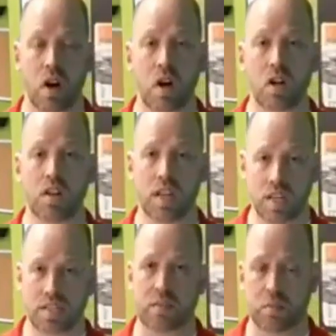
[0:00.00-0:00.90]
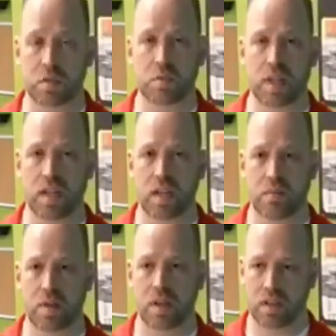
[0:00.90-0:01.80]
all customers when they
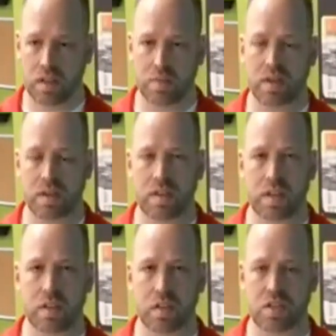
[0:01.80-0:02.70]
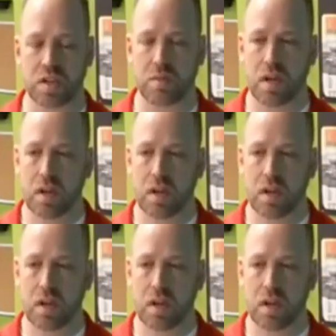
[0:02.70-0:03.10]
come into the dealership.